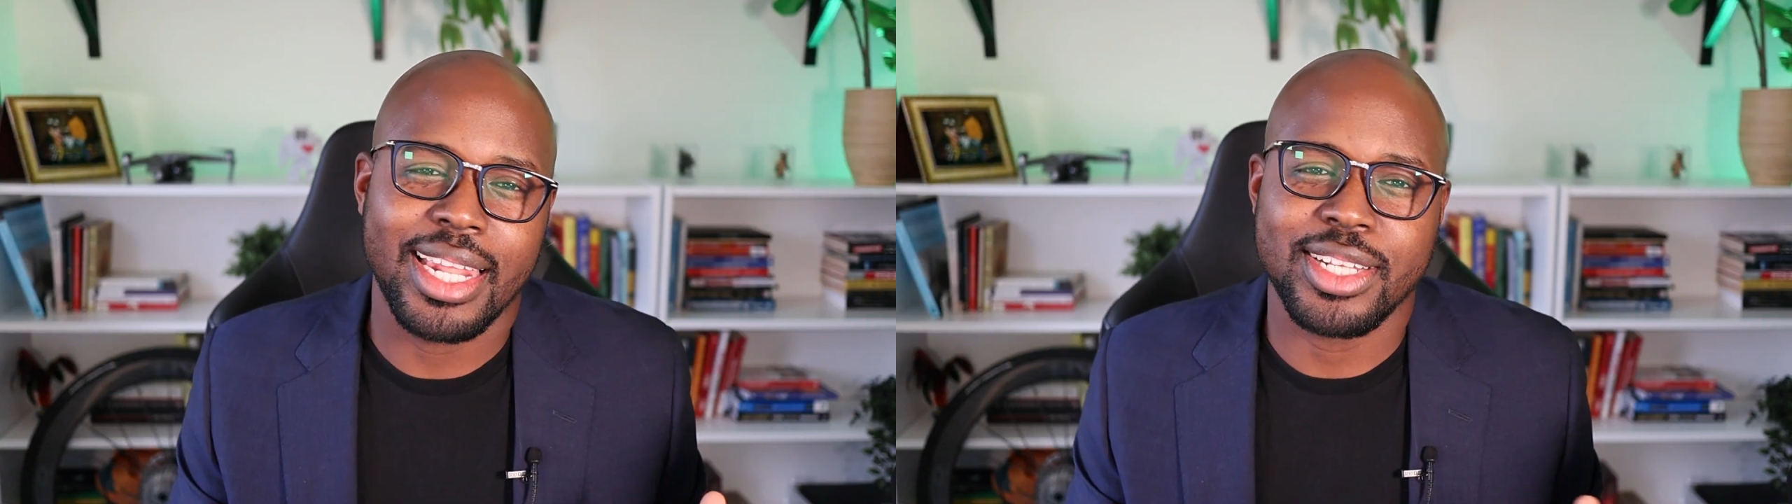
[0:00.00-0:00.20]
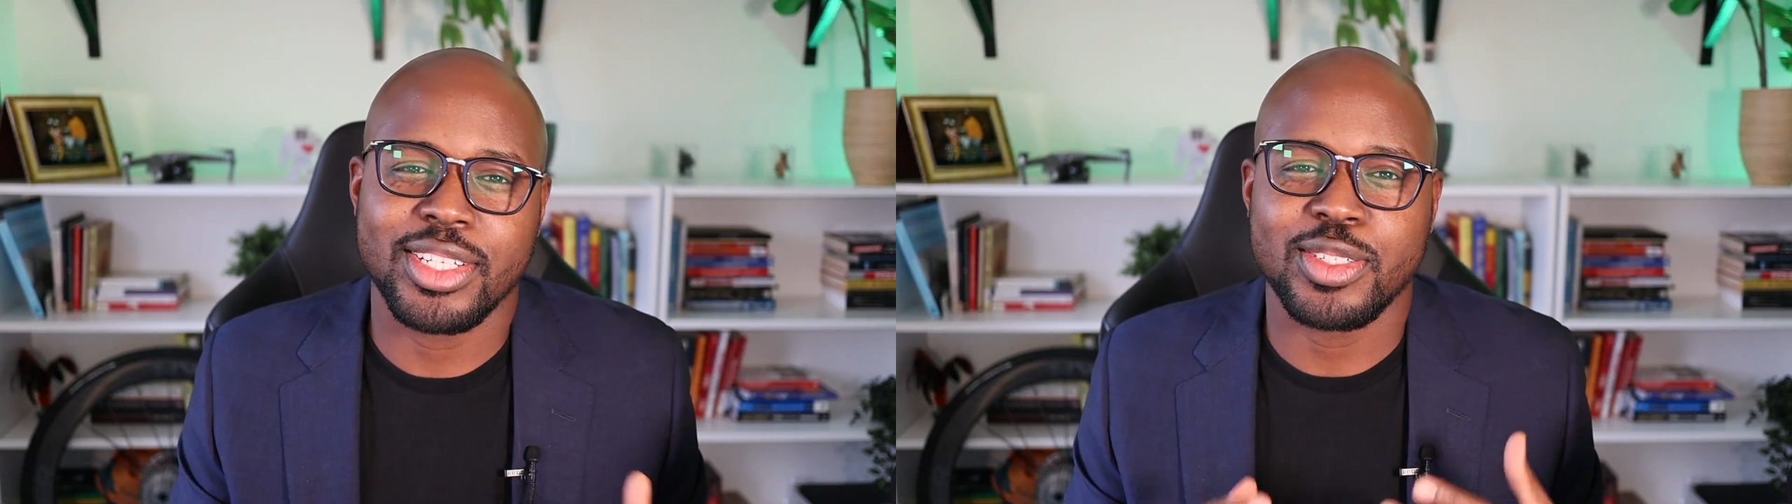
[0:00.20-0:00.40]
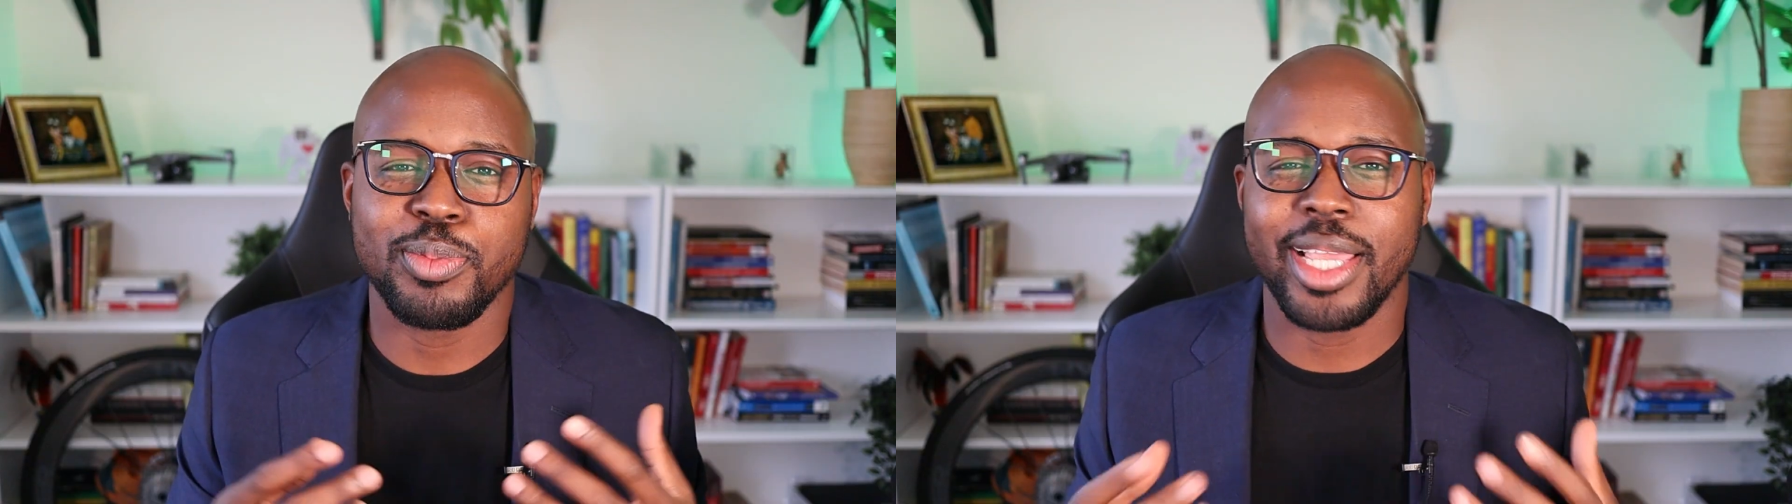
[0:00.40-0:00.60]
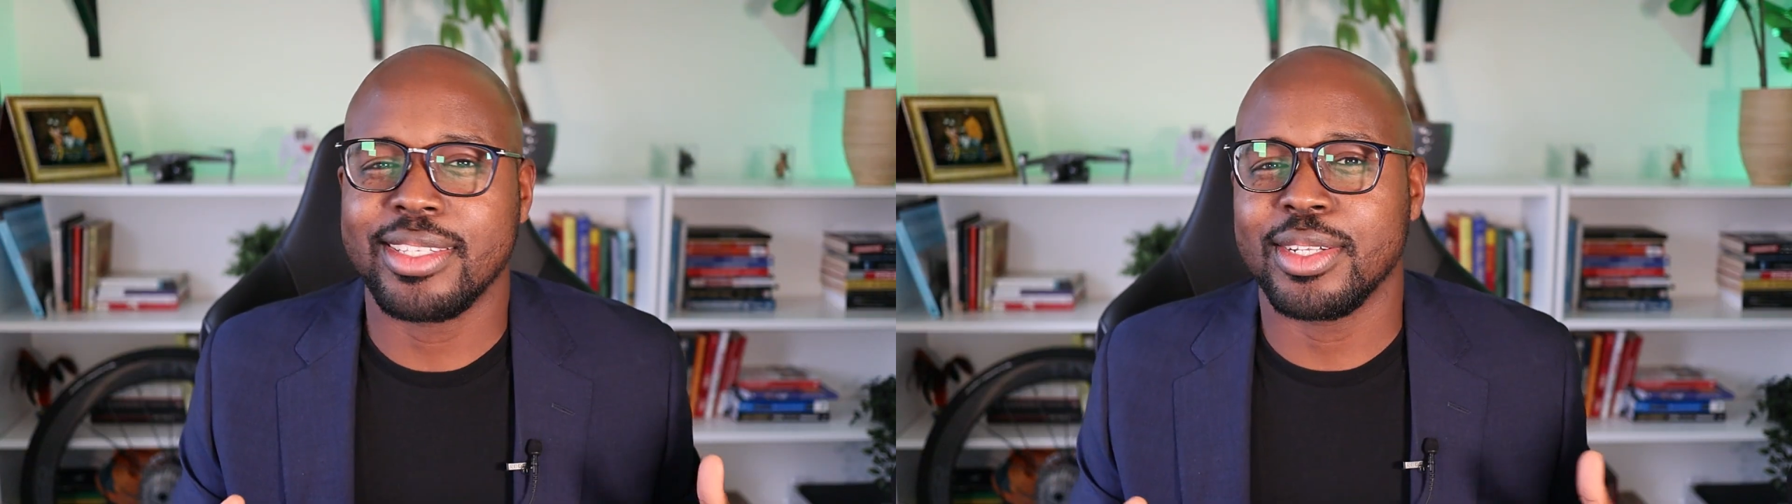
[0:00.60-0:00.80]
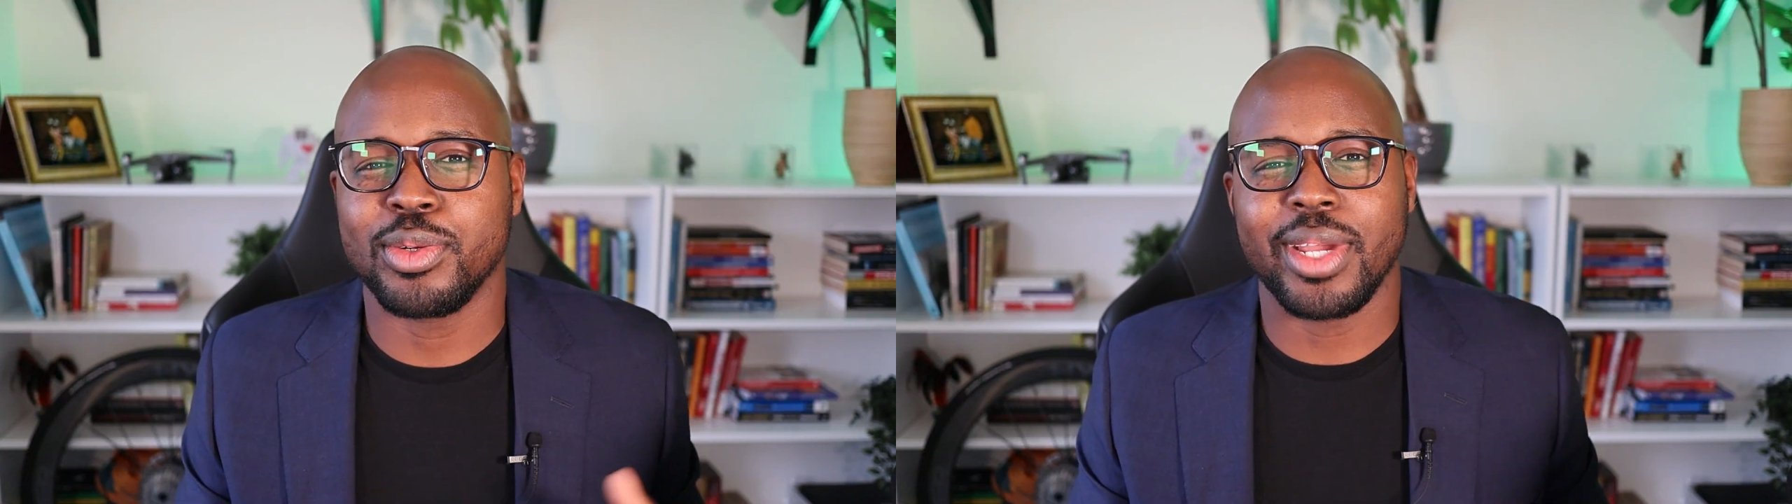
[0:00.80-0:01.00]
And it just
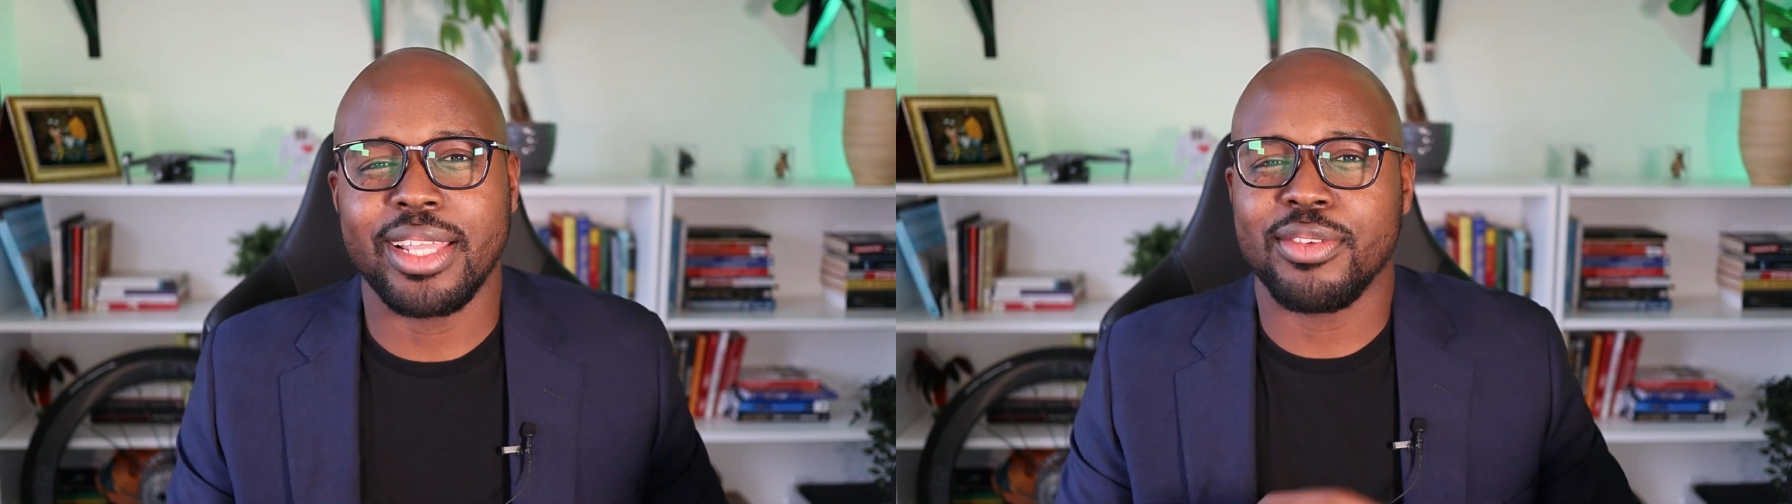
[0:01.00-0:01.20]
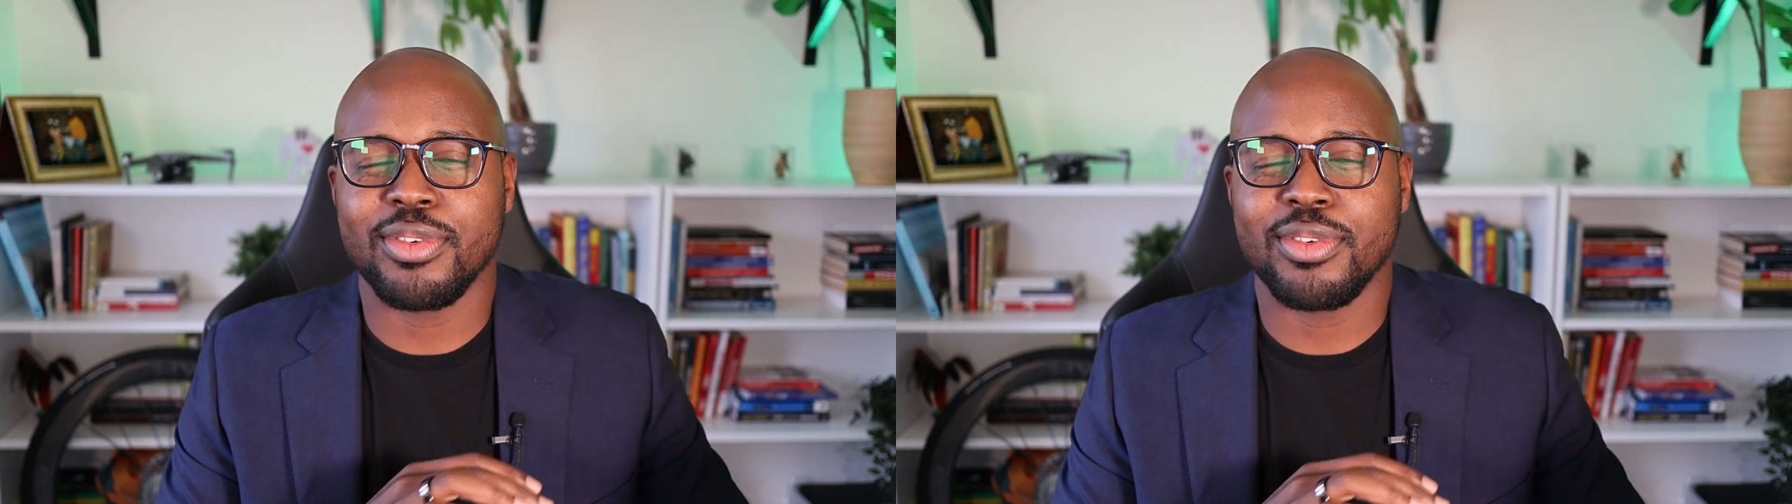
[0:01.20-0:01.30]
makes it great.